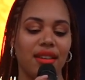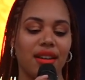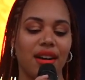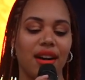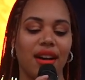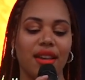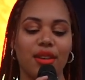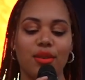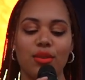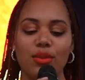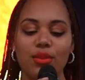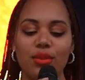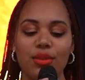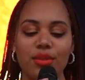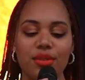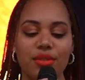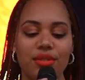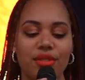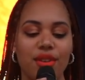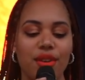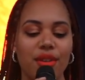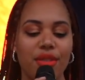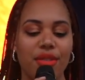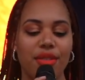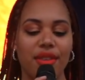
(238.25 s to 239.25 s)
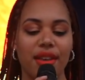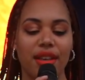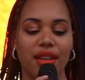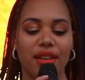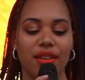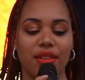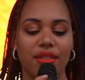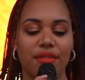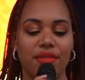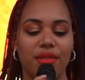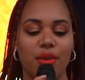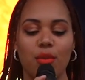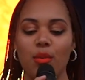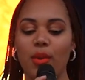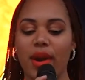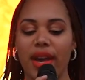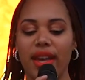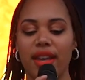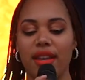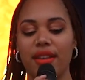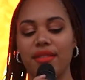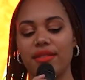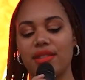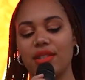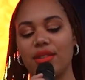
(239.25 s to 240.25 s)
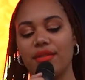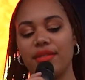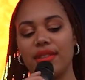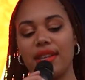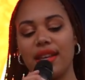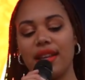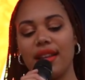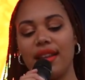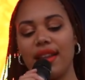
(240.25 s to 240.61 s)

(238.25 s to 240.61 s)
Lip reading: I also think of the waves of the